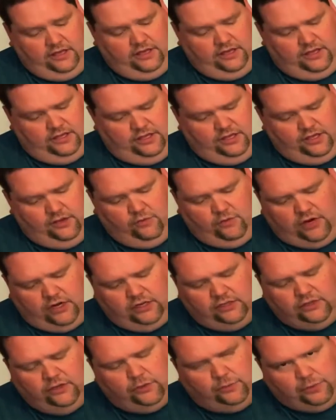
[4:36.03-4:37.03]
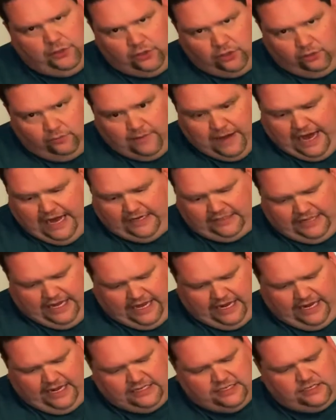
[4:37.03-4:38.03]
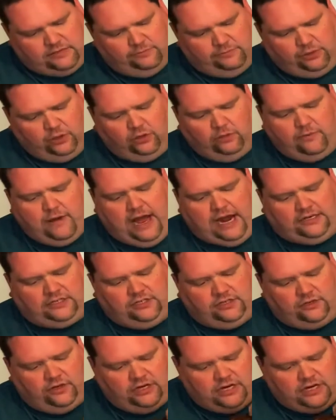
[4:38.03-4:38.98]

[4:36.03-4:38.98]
You want a little pullback. That had some pullback to it.